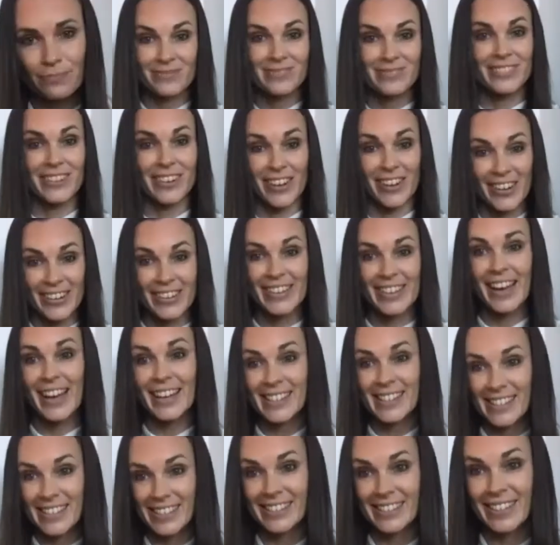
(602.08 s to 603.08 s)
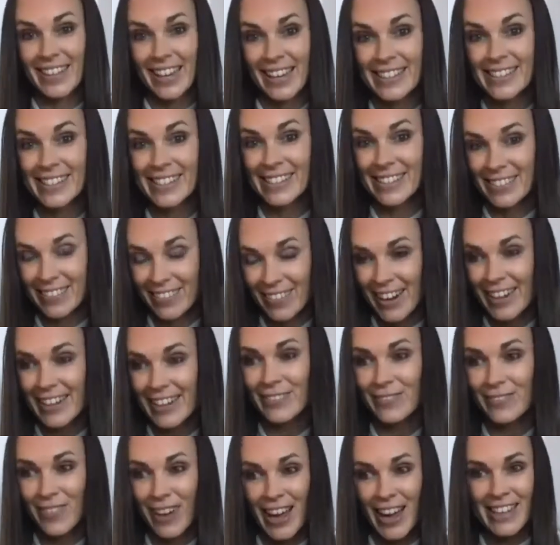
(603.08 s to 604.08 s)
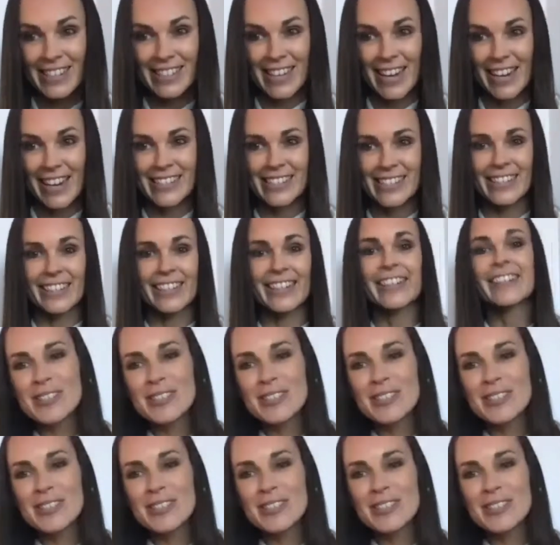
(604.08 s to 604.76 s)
No, that's great advice, actually.